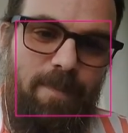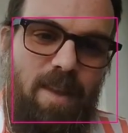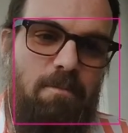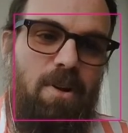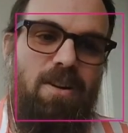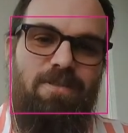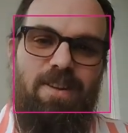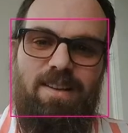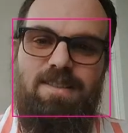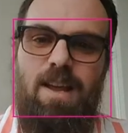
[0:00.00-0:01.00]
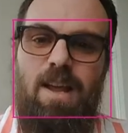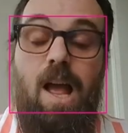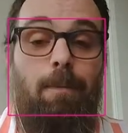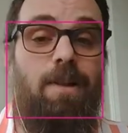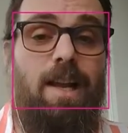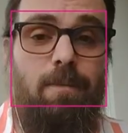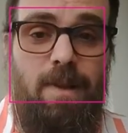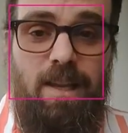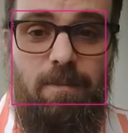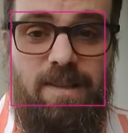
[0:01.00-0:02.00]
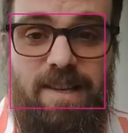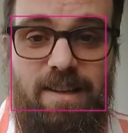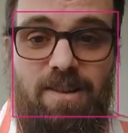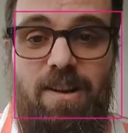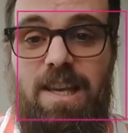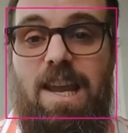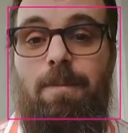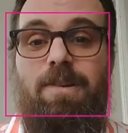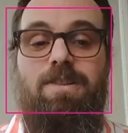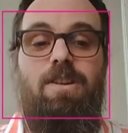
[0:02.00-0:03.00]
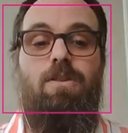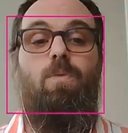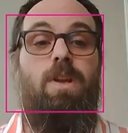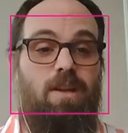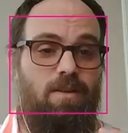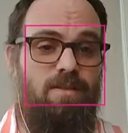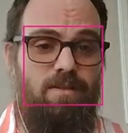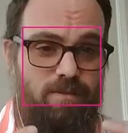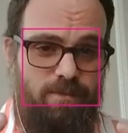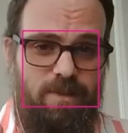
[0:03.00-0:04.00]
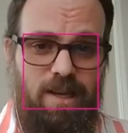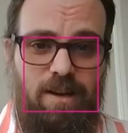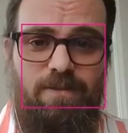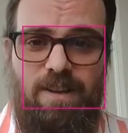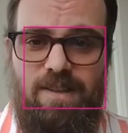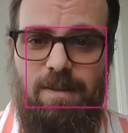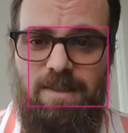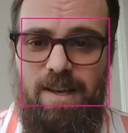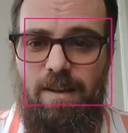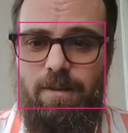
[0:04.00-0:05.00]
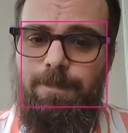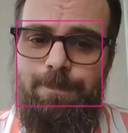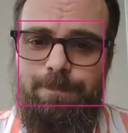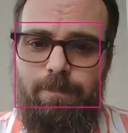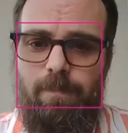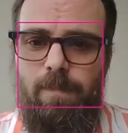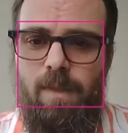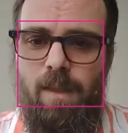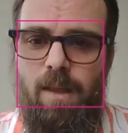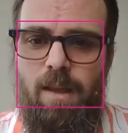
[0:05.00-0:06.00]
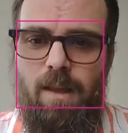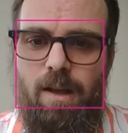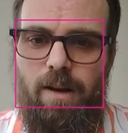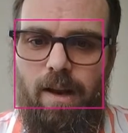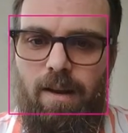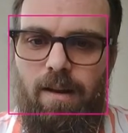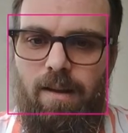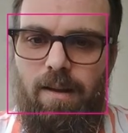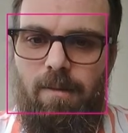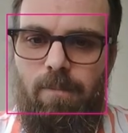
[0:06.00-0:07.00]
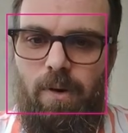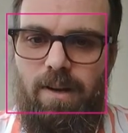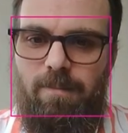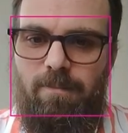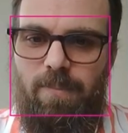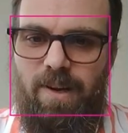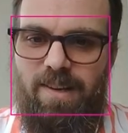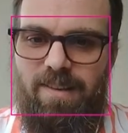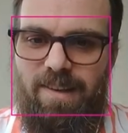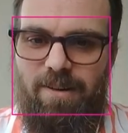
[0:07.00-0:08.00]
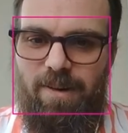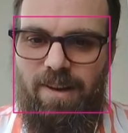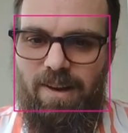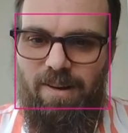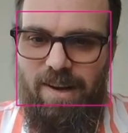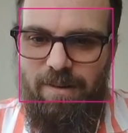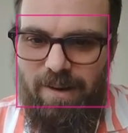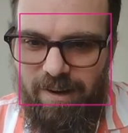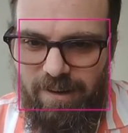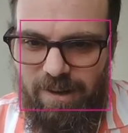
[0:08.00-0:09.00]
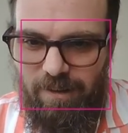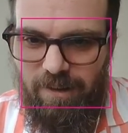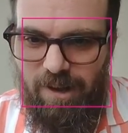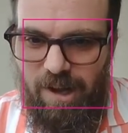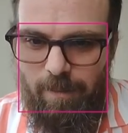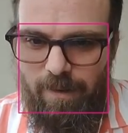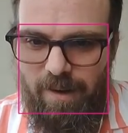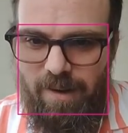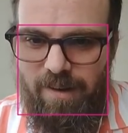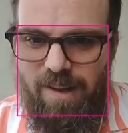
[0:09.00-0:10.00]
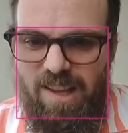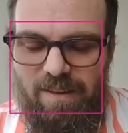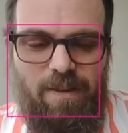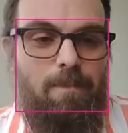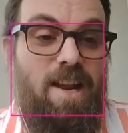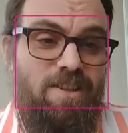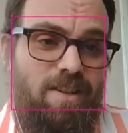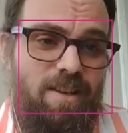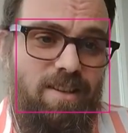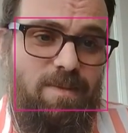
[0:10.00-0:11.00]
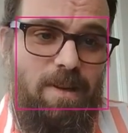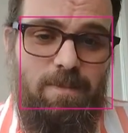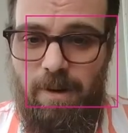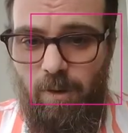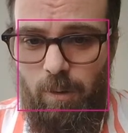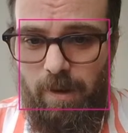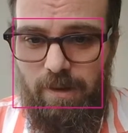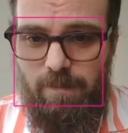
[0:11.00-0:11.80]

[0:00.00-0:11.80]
bug fixed. I'm glad I'm making mistakes on camera so we can kind of fix them together. Okay, boink, boink, there we go. Now we got a cute little hop running. If I mash the spacebar a whole bunch,